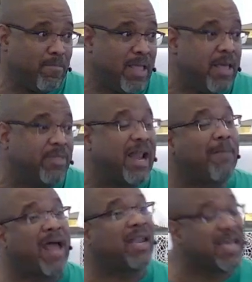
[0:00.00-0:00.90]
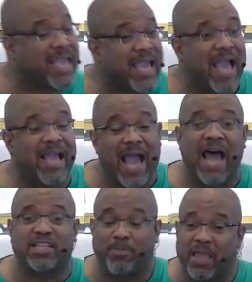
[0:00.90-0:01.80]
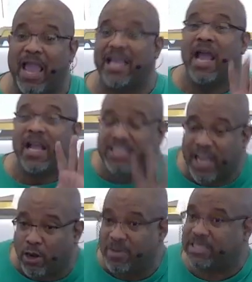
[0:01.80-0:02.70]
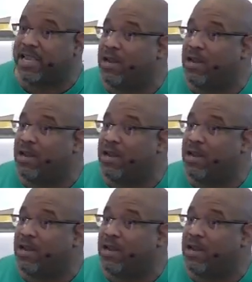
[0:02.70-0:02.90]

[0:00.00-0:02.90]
That I'm not looking at God to be a teller machine